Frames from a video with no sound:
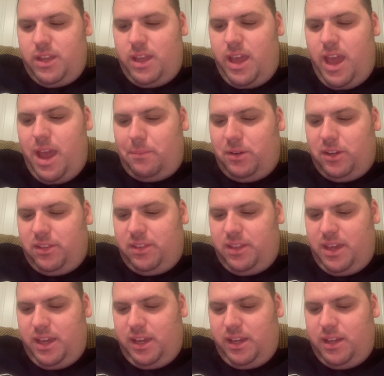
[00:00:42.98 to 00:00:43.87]

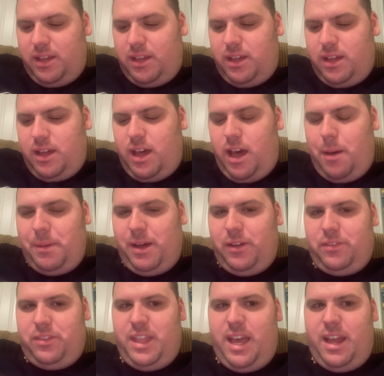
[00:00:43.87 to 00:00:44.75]
Everything
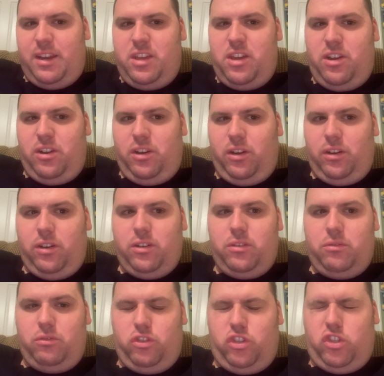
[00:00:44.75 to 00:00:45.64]
about that year
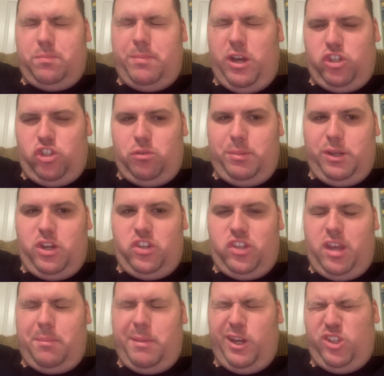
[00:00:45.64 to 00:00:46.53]
was special because
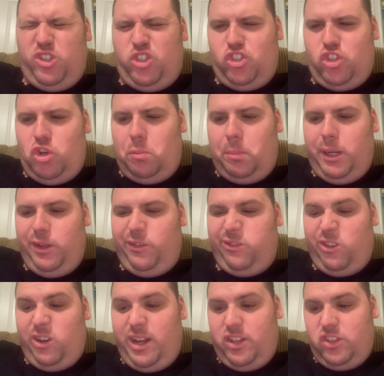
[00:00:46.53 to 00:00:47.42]
I made so many
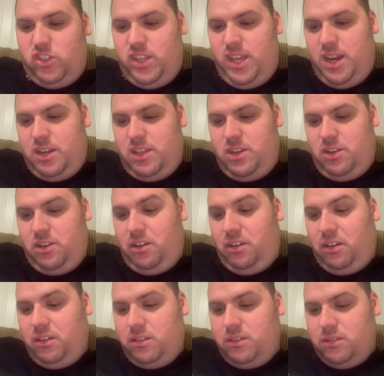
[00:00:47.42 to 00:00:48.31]
friends that
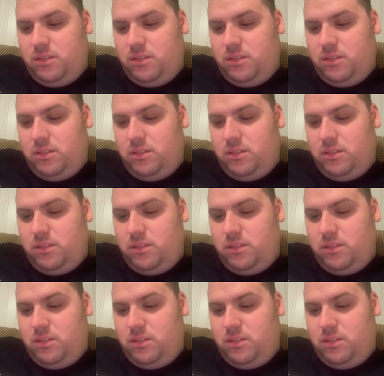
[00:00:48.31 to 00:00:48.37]
year,